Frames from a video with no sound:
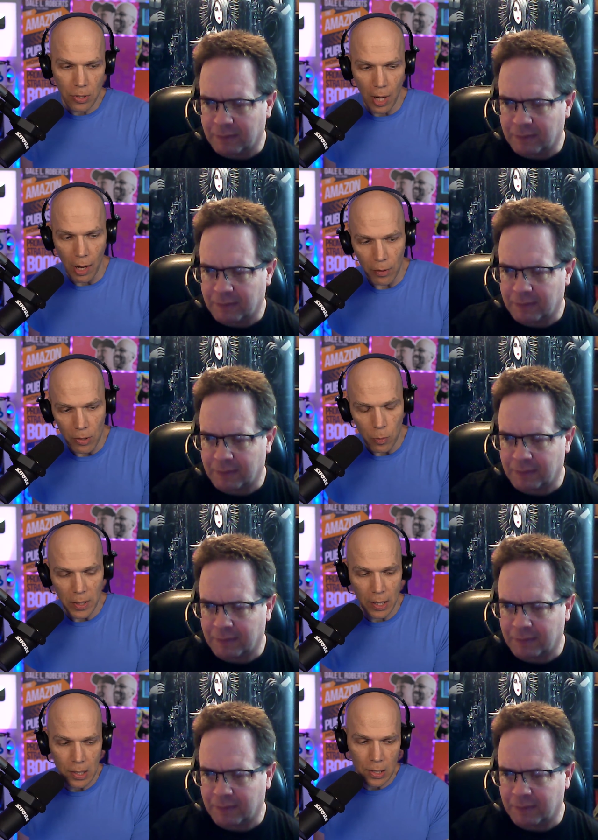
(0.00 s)
Speaker 1: covers?
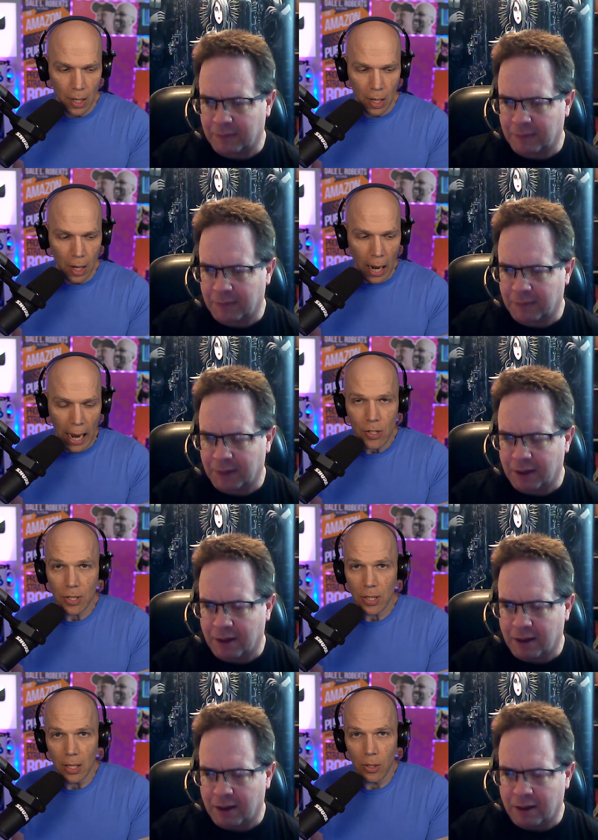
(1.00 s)
Because I
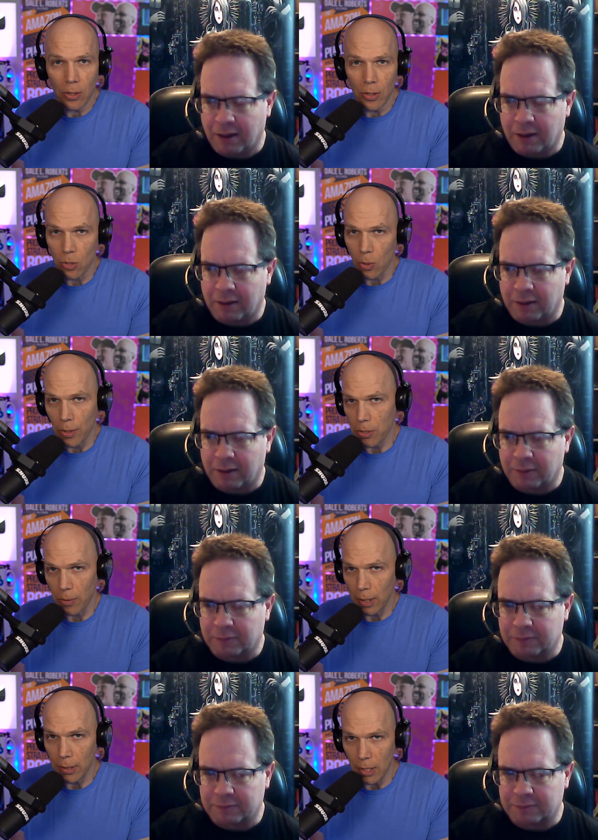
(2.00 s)
just think you're a
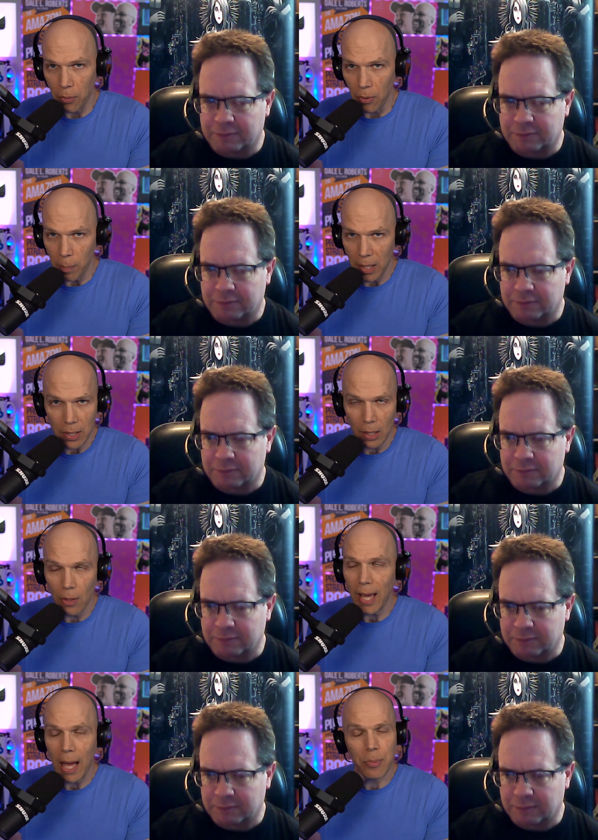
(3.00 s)
sorcerer at this point because they
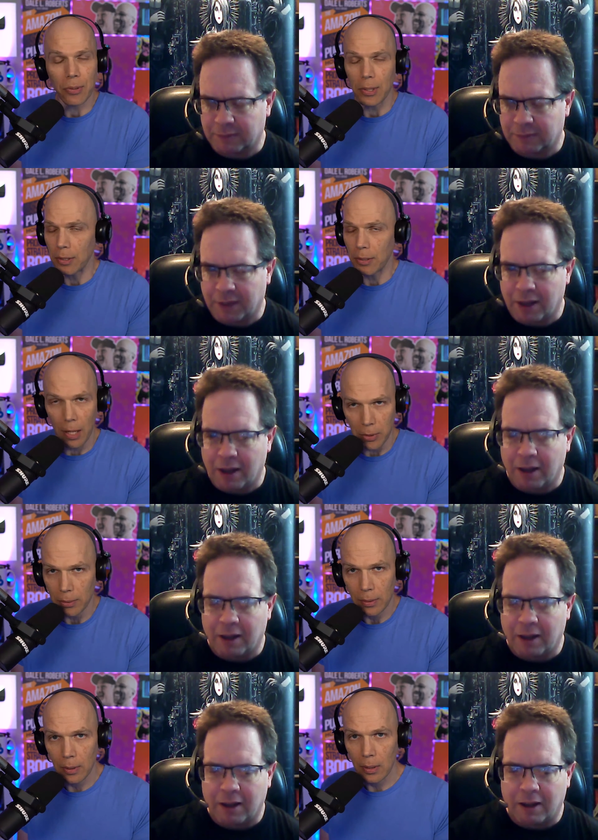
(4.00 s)
look absolutely incredible.
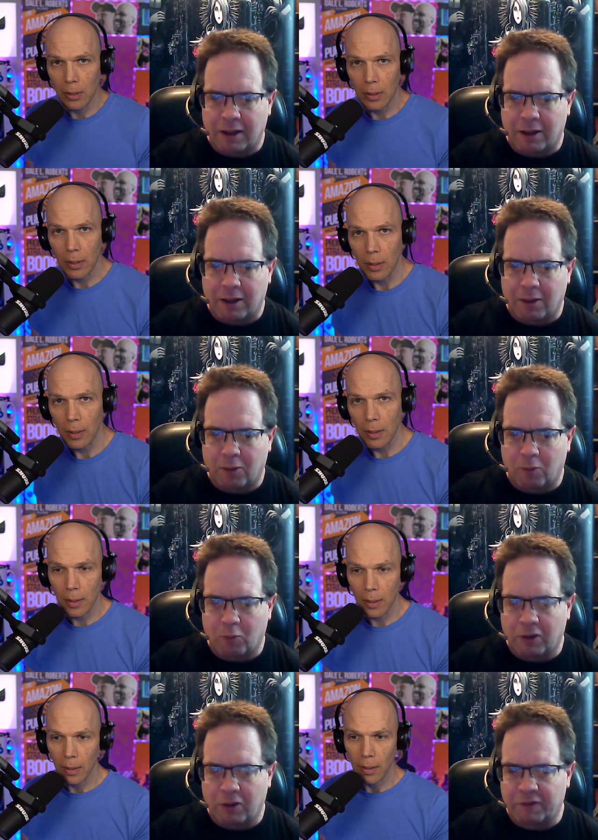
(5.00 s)

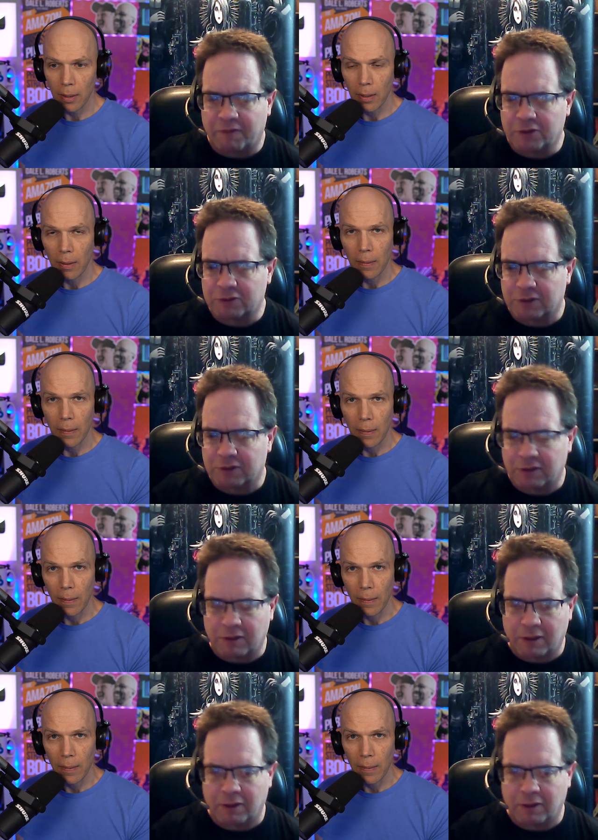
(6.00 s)
Speaker 2: Well, the first one,
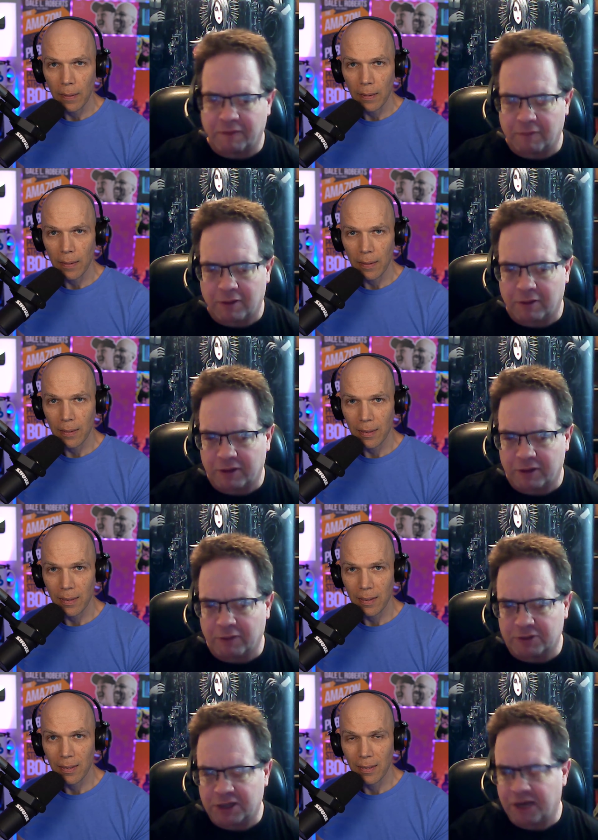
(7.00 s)
the the
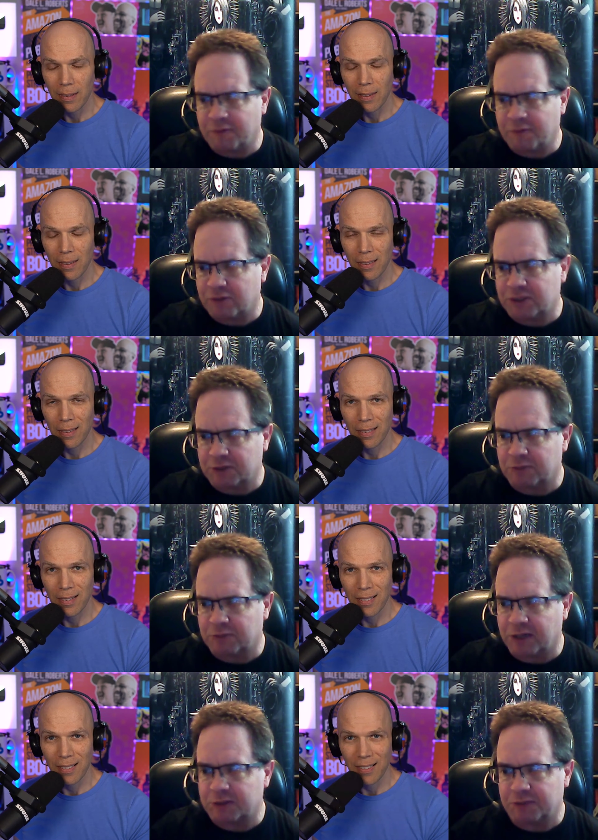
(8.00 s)
thing was I have to watch how
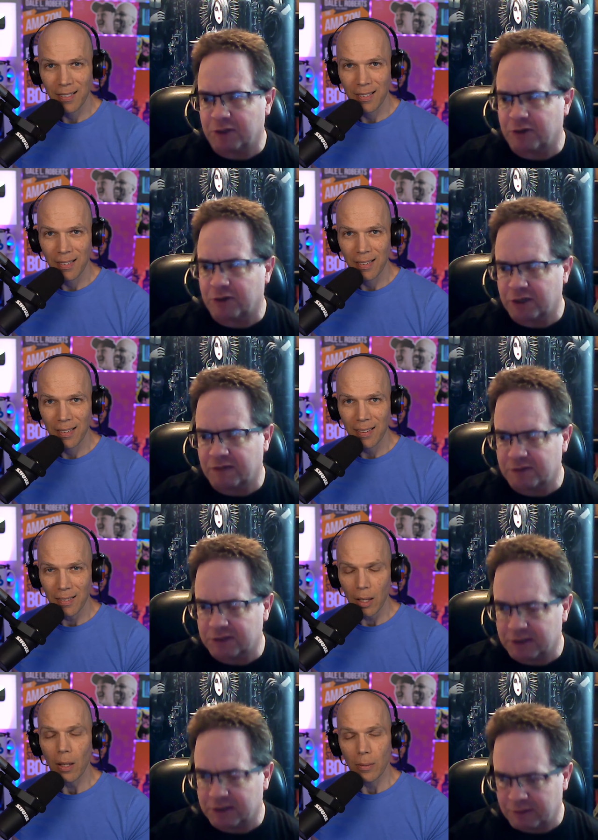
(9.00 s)
much money I am spending on the
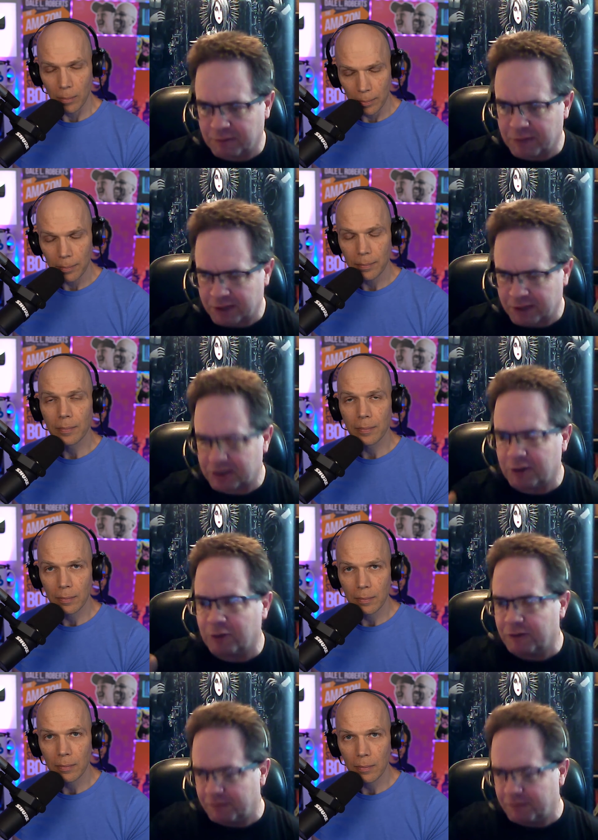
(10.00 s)
covers. Yeah because you
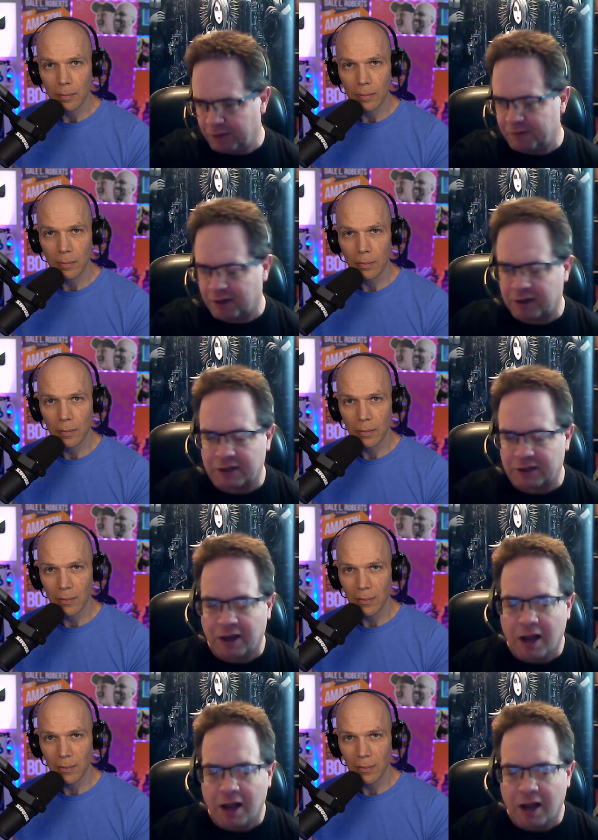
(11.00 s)
know you've you've done it like